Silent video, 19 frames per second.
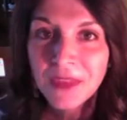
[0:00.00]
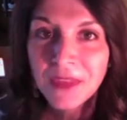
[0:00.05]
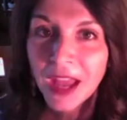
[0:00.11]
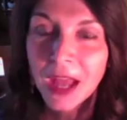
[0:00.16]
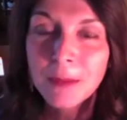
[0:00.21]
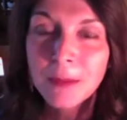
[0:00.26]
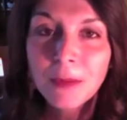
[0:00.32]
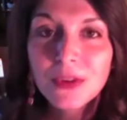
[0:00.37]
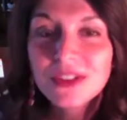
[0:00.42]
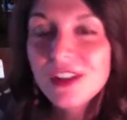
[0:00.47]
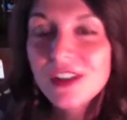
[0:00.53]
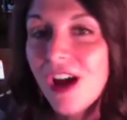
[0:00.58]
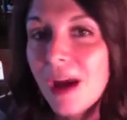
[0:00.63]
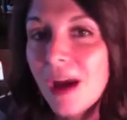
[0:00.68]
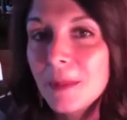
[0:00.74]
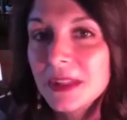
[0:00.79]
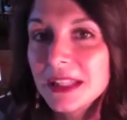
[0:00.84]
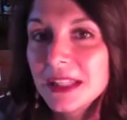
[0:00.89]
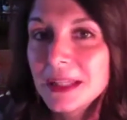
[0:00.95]
And most
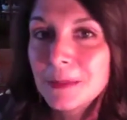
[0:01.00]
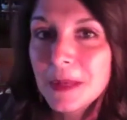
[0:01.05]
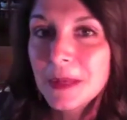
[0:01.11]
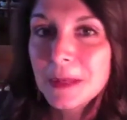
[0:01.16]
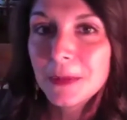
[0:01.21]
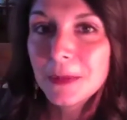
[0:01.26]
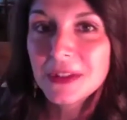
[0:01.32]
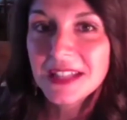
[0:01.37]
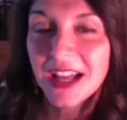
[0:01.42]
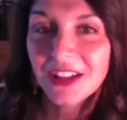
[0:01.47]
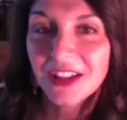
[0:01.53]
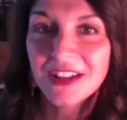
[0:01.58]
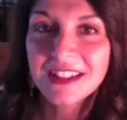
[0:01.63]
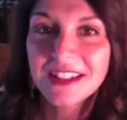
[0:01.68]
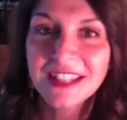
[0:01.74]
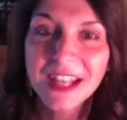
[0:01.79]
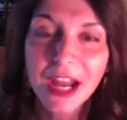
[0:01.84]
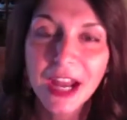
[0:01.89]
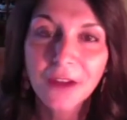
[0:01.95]
commonly, people tell us
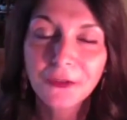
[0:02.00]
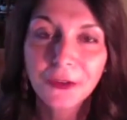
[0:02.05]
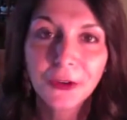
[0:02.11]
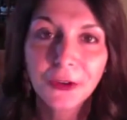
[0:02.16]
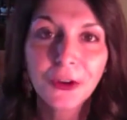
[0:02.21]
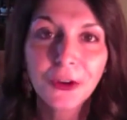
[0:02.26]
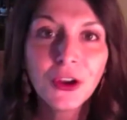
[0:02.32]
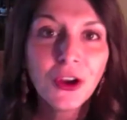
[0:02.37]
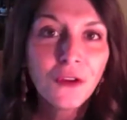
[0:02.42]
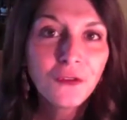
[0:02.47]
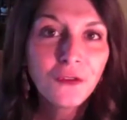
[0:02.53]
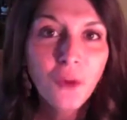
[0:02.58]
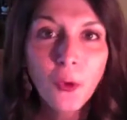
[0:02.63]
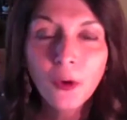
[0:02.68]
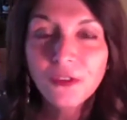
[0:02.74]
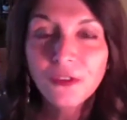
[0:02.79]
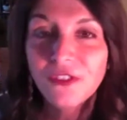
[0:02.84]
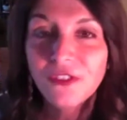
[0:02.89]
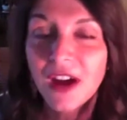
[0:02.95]
that after
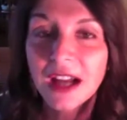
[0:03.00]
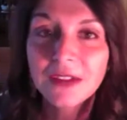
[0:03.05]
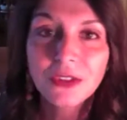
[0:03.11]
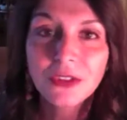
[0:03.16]
4, 5,